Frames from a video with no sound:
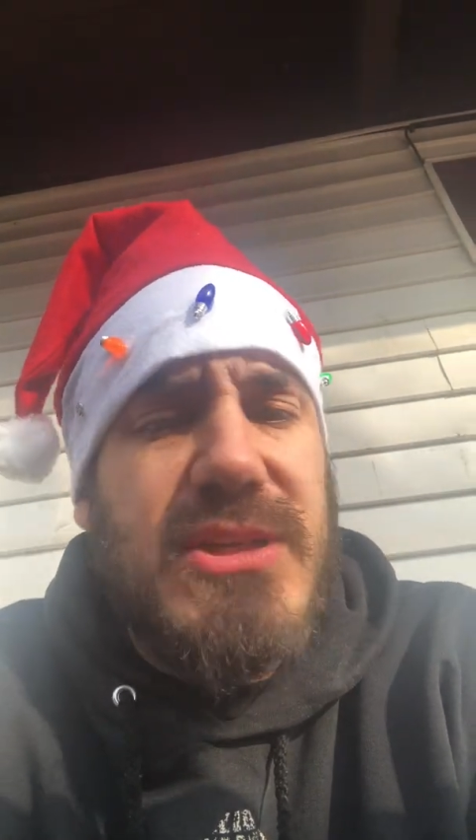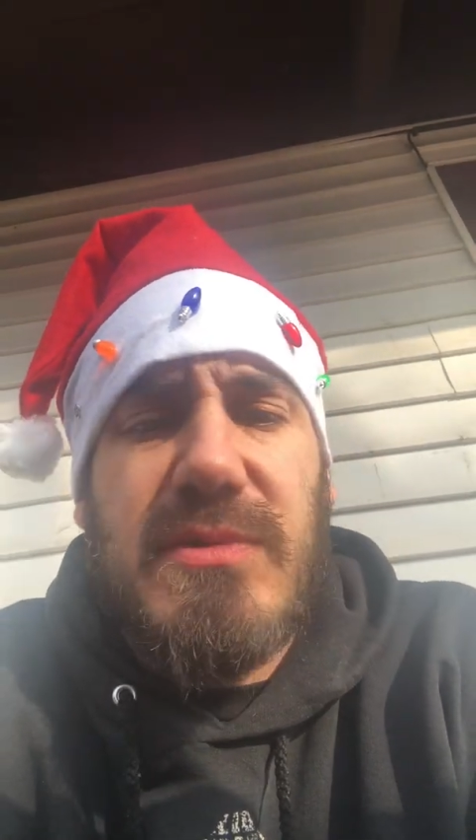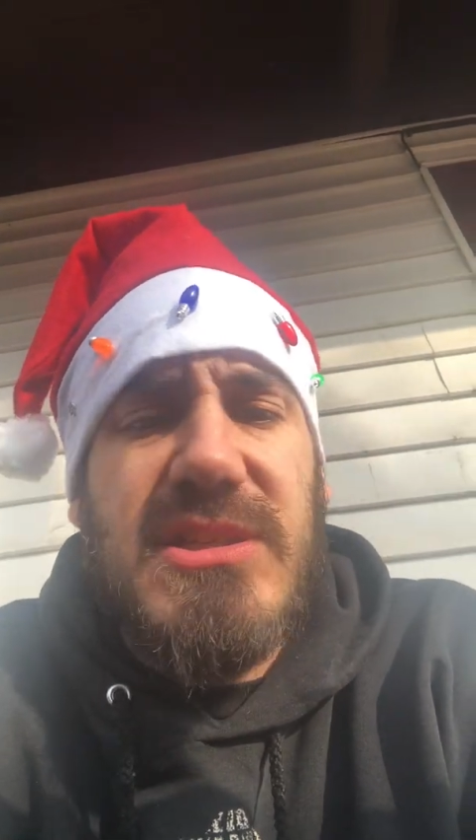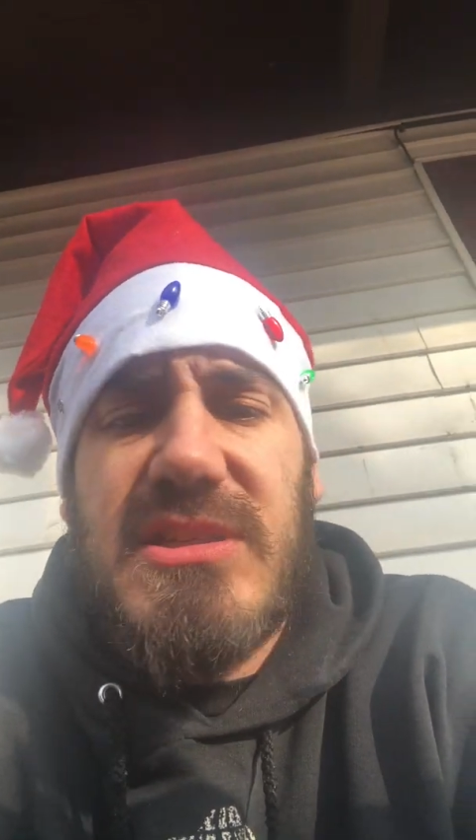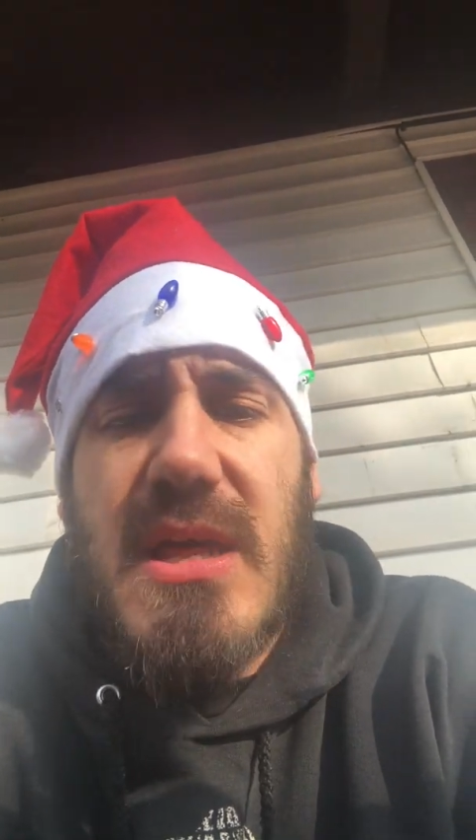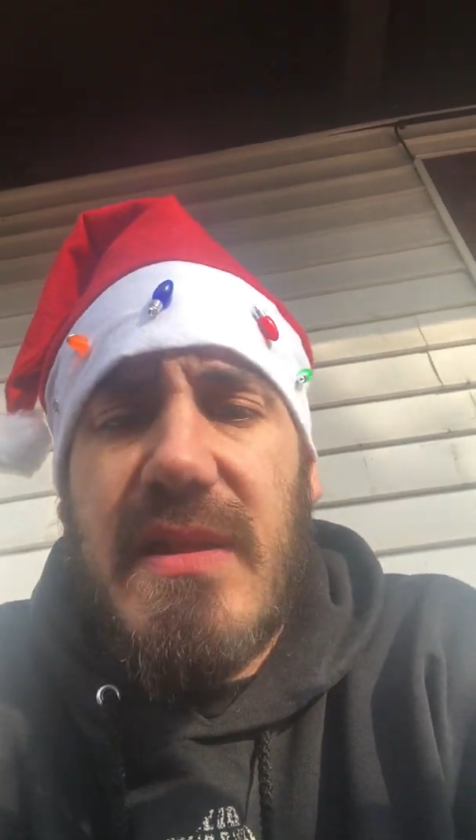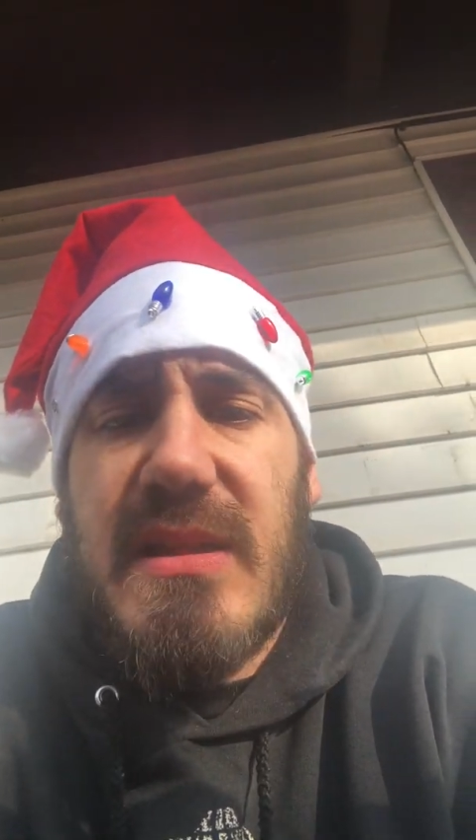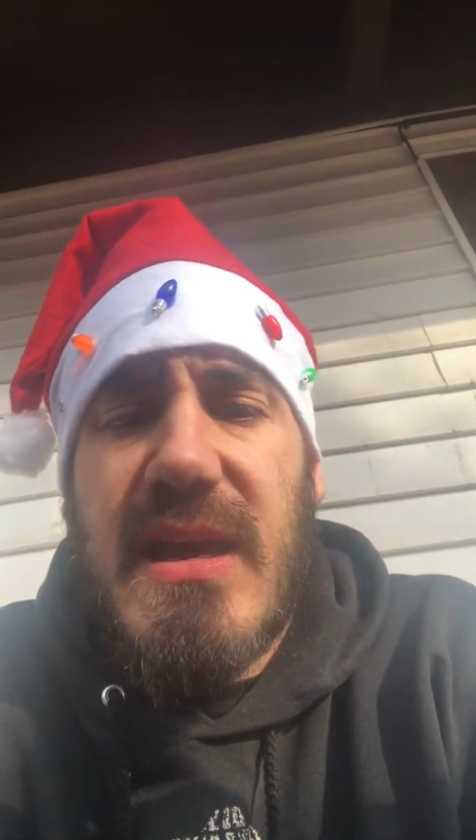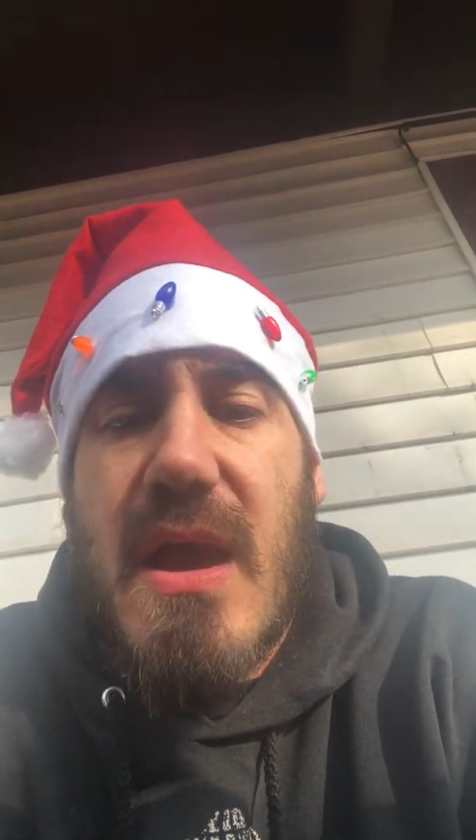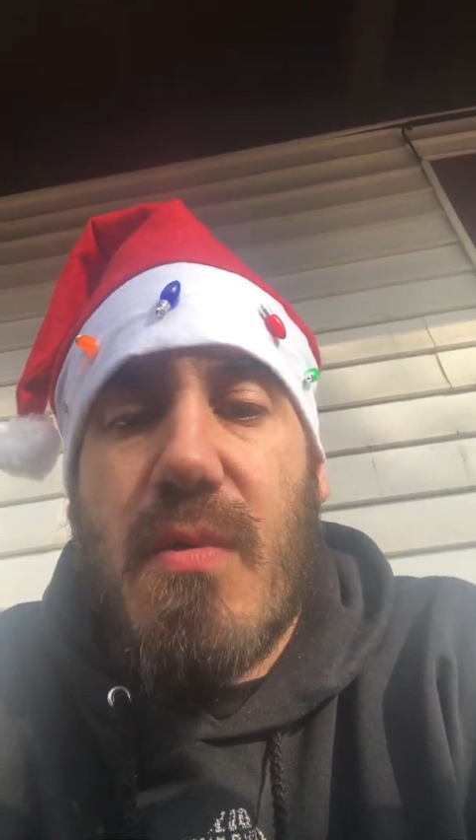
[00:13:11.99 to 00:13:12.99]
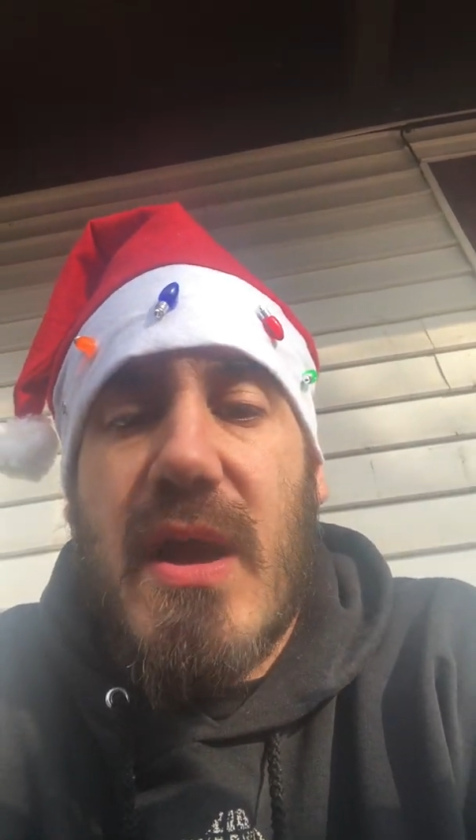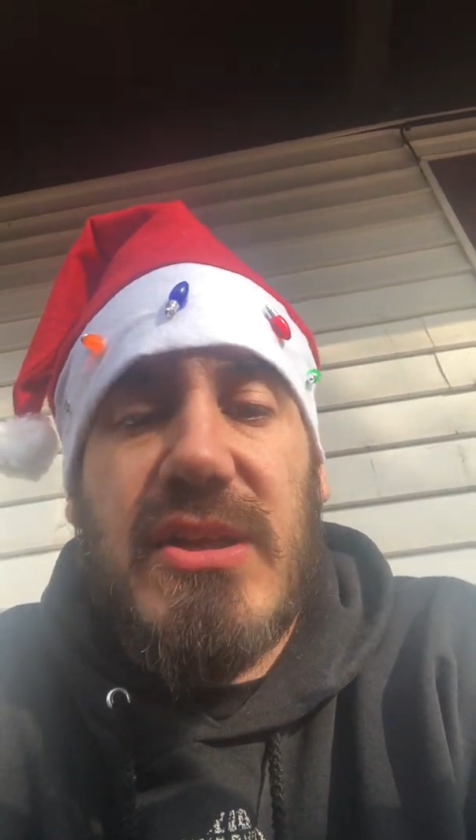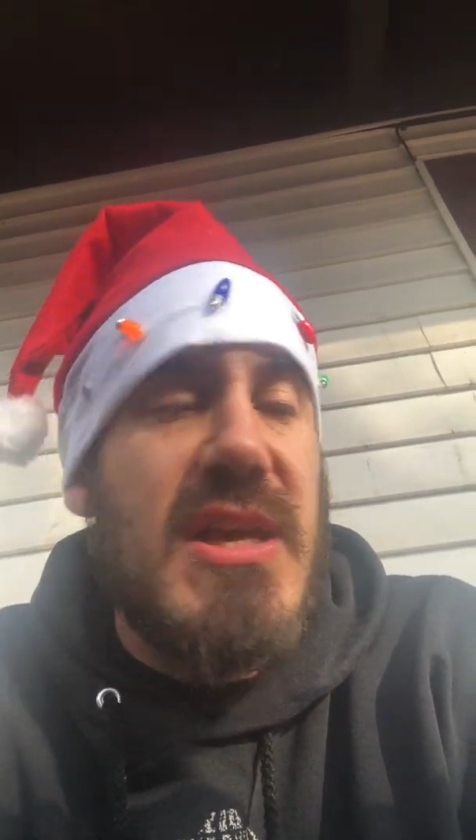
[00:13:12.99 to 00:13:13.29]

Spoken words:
which is another thing I watch.